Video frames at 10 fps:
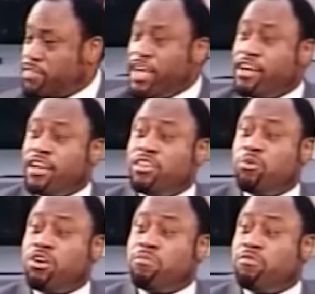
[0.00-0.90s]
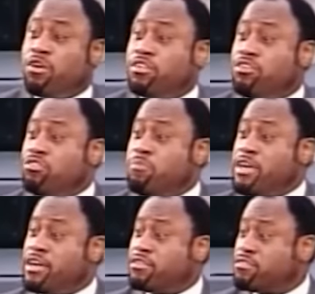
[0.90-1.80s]
They got the word before the
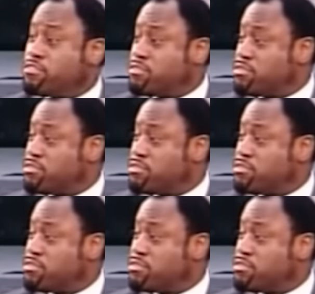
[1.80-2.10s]
Europeans.